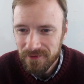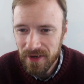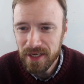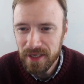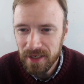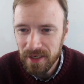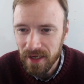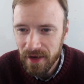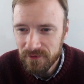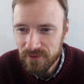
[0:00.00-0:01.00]

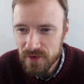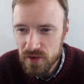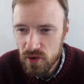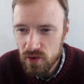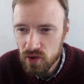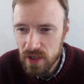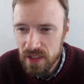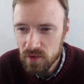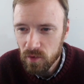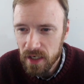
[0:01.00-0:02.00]
Fenny, I feel so
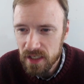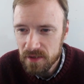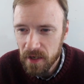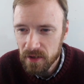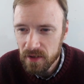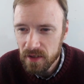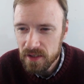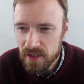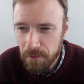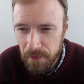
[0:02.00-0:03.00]
stressed when I expect
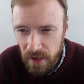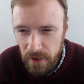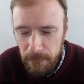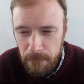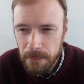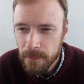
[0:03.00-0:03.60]
something